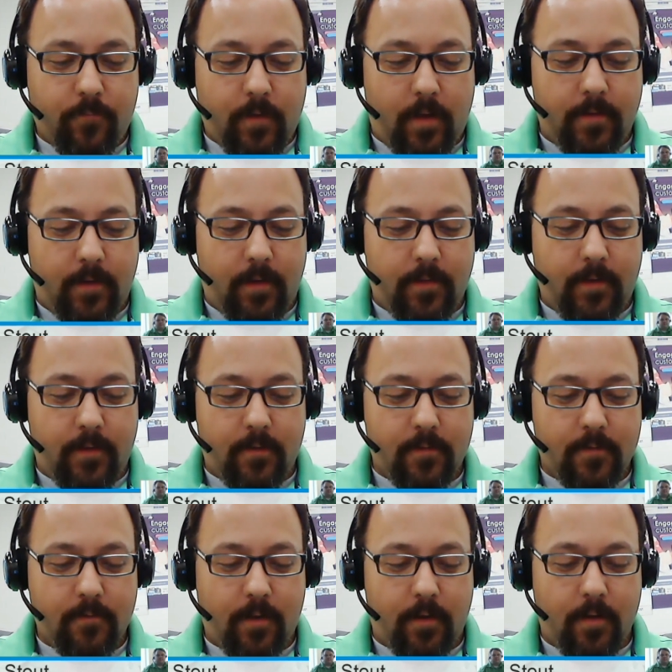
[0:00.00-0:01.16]
I think
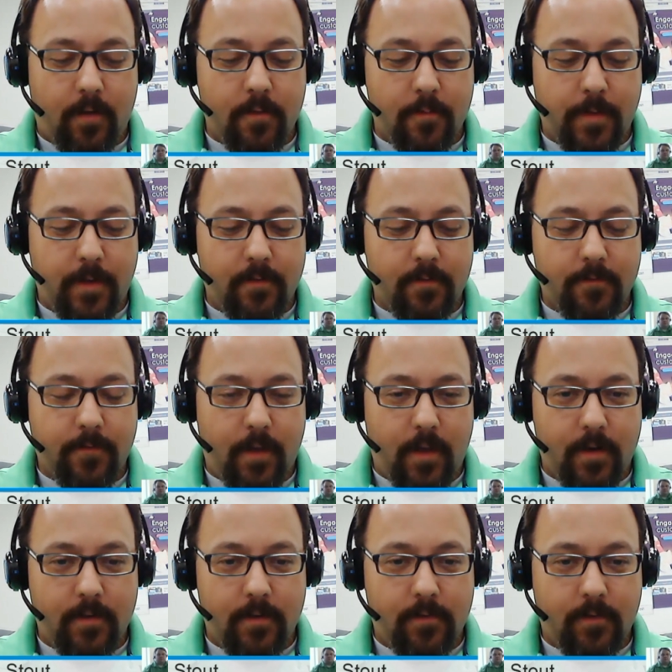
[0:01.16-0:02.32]
another major
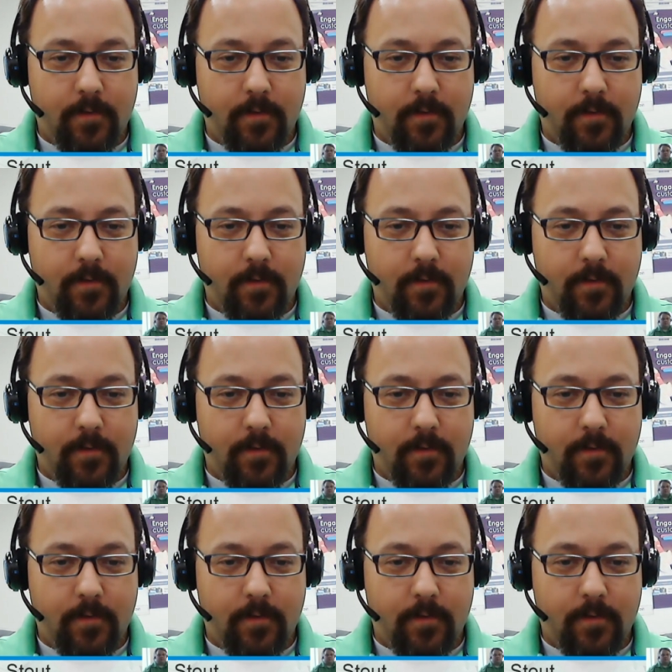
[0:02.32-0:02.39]
advantage,